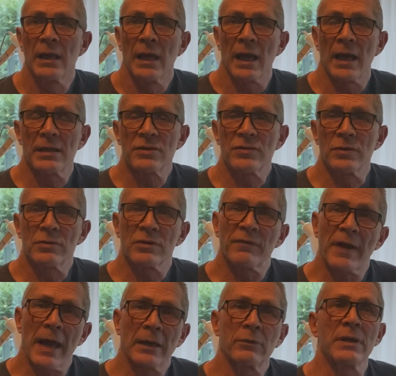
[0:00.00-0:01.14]
at Suta
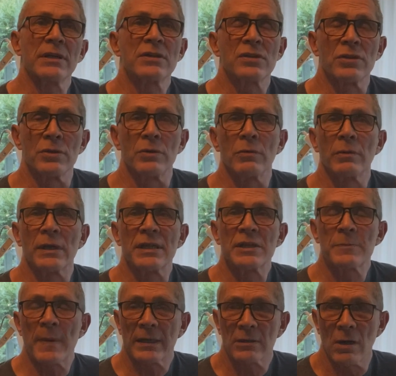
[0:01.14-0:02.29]
factory, to
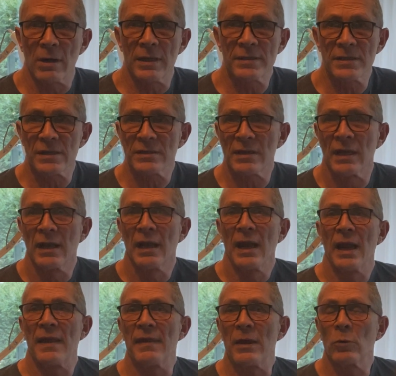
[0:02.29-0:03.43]
inspect harnesses,
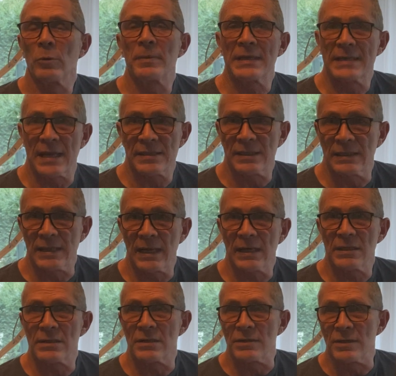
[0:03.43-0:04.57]
and they will be
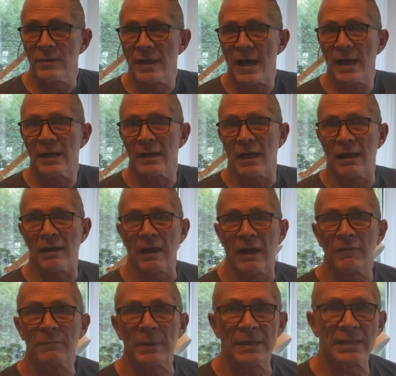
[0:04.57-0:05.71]
designated to do that.
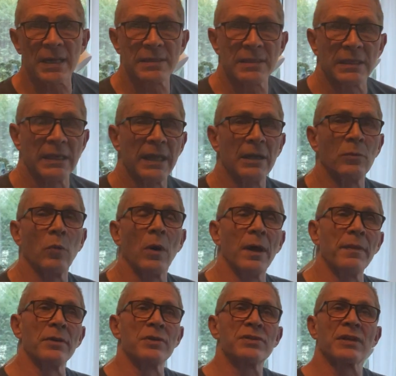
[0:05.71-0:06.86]
I've been designated
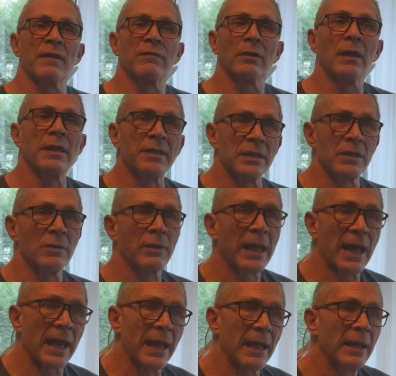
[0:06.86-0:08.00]
one. There's several in the
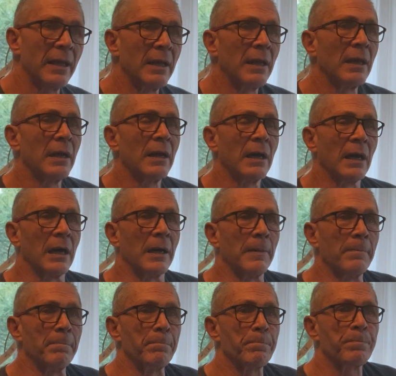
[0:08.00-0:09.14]
UK.
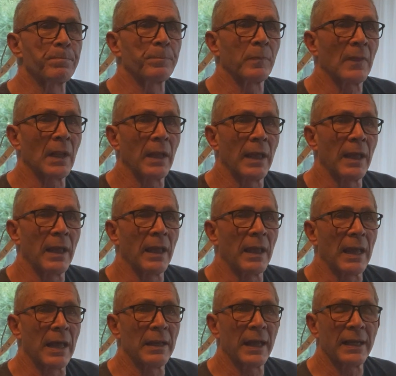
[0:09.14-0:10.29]

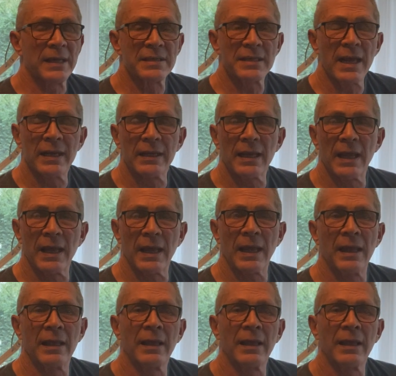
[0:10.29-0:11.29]
And like I said,